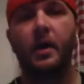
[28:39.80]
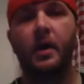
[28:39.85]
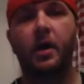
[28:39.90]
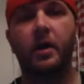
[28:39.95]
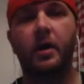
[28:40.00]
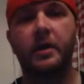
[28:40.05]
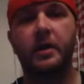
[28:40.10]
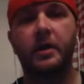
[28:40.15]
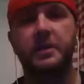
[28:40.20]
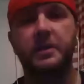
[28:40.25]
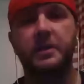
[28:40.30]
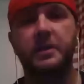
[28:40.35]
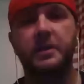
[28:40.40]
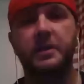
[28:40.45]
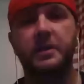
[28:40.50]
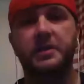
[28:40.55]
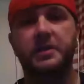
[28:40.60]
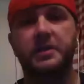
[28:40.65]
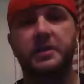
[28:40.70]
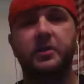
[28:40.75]
All right,
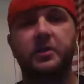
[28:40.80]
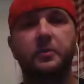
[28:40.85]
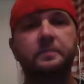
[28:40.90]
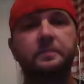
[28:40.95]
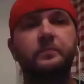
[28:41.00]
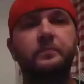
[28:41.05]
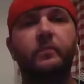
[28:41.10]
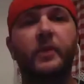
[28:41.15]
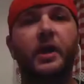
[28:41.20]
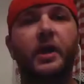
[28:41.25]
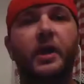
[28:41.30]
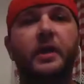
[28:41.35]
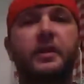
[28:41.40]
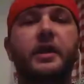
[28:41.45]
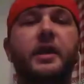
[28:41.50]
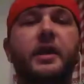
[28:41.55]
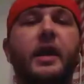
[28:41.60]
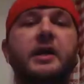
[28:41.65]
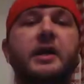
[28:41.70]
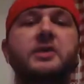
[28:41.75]
so... And then
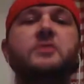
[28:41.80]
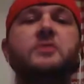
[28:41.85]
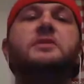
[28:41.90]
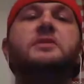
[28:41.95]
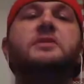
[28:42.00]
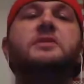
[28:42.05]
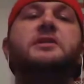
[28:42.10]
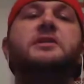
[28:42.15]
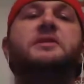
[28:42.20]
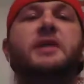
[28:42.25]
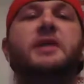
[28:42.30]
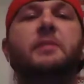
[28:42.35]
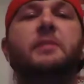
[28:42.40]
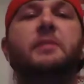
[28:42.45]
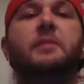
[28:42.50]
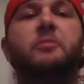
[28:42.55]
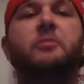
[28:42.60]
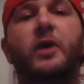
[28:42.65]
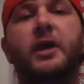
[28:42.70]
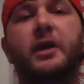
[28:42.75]
I usually
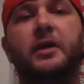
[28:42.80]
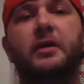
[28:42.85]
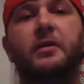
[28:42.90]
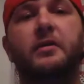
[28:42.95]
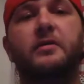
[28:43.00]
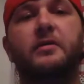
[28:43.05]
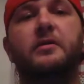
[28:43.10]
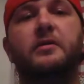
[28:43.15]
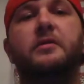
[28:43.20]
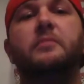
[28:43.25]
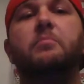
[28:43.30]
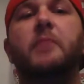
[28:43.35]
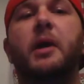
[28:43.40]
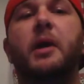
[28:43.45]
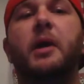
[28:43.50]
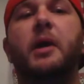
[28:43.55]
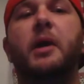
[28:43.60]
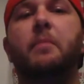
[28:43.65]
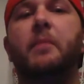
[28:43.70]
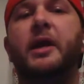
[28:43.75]
separate my
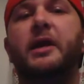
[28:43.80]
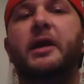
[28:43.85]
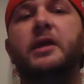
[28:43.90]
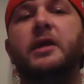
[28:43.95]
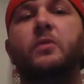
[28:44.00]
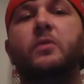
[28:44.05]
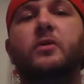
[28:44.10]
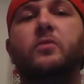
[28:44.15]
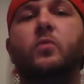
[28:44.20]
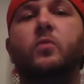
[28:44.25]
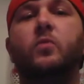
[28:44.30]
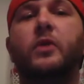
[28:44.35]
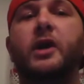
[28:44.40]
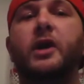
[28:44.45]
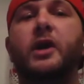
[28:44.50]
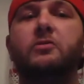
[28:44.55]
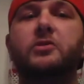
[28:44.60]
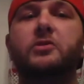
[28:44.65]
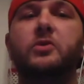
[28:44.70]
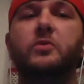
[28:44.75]
main keyword. What
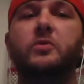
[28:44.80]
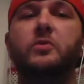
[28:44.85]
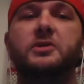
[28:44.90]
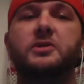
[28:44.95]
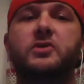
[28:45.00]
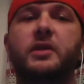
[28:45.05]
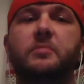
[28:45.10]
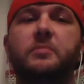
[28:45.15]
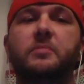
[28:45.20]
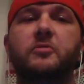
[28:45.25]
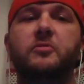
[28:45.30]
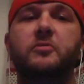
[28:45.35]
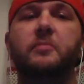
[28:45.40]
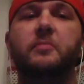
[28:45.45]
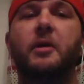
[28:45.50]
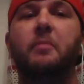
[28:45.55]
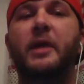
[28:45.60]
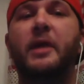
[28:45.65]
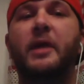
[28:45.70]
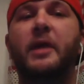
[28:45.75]
I'll do is try to put my
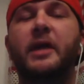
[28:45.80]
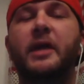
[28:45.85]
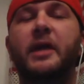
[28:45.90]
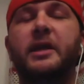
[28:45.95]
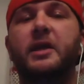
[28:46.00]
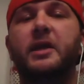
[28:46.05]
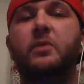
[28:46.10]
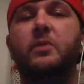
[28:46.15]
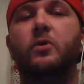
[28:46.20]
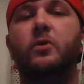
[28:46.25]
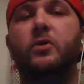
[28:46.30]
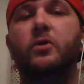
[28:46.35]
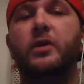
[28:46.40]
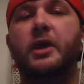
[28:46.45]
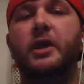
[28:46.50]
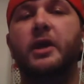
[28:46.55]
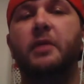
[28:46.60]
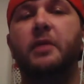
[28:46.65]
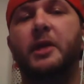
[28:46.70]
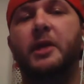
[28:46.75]
main keyword in my
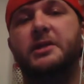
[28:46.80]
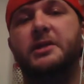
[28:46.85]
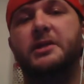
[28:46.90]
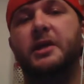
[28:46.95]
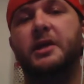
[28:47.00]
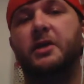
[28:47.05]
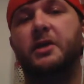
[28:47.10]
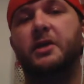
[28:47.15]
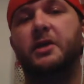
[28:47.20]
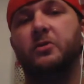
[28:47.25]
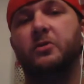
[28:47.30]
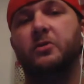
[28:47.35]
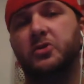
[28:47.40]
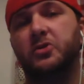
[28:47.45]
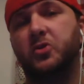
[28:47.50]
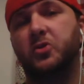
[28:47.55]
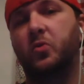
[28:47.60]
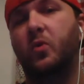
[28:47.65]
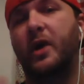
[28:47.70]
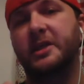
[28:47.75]
title twice.
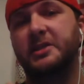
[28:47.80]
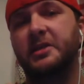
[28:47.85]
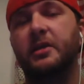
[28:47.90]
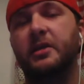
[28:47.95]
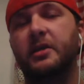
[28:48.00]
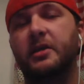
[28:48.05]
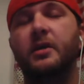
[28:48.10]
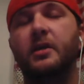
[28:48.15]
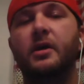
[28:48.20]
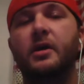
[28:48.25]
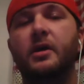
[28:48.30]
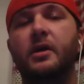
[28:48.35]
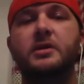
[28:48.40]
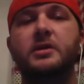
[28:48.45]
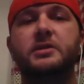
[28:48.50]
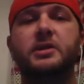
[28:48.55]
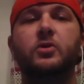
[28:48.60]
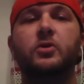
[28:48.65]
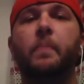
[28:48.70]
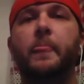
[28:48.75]
So
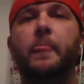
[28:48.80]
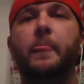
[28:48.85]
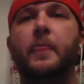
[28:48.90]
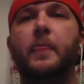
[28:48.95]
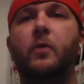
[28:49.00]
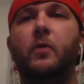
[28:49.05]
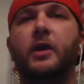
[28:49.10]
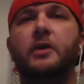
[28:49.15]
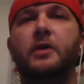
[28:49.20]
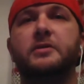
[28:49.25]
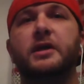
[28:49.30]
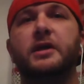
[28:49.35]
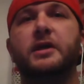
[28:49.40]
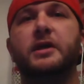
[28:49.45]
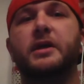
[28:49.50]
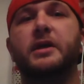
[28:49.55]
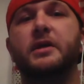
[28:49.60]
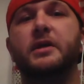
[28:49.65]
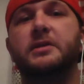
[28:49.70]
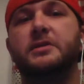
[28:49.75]
what I'll say is
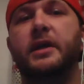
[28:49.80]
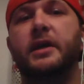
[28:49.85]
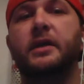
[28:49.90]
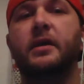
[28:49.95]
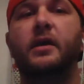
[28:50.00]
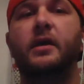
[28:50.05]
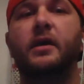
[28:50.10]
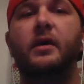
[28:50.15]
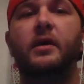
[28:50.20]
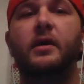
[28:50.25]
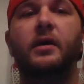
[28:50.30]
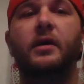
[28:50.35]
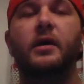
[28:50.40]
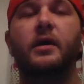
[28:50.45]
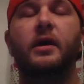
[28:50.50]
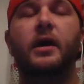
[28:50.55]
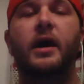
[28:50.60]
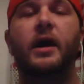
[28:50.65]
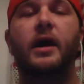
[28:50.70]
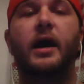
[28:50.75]
like
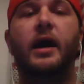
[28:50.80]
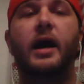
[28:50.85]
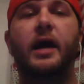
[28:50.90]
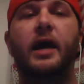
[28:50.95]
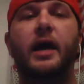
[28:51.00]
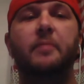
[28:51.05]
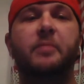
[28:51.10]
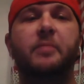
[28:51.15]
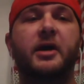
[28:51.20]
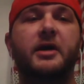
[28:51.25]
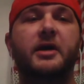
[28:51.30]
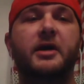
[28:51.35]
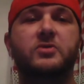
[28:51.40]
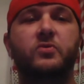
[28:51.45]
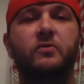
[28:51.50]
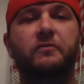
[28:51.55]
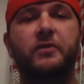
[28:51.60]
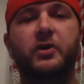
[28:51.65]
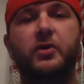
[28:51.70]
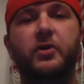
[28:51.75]
iPas
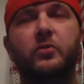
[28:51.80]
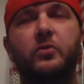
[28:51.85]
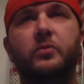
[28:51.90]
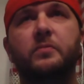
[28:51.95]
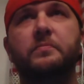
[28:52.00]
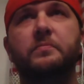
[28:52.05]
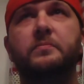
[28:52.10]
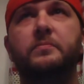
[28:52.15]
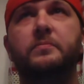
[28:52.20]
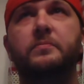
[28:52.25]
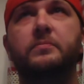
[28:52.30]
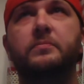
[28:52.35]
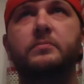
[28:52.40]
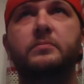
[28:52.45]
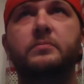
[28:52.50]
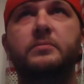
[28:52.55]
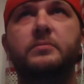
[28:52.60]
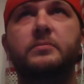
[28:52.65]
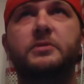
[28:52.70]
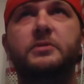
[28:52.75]
review
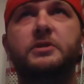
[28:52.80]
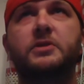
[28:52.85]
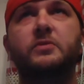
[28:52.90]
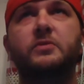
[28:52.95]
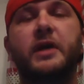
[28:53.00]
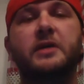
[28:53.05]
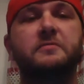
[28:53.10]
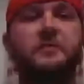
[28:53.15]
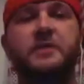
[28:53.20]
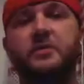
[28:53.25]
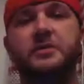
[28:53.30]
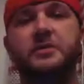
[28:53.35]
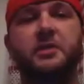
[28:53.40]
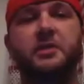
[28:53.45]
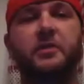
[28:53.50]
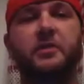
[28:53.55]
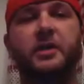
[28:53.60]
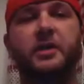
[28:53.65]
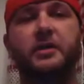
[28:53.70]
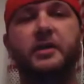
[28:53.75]
2015 or
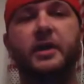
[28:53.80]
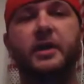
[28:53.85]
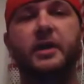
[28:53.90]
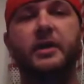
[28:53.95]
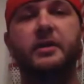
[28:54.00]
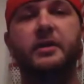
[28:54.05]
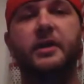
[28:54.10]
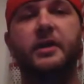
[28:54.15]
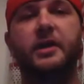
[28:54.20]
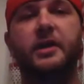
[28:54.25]
something like that.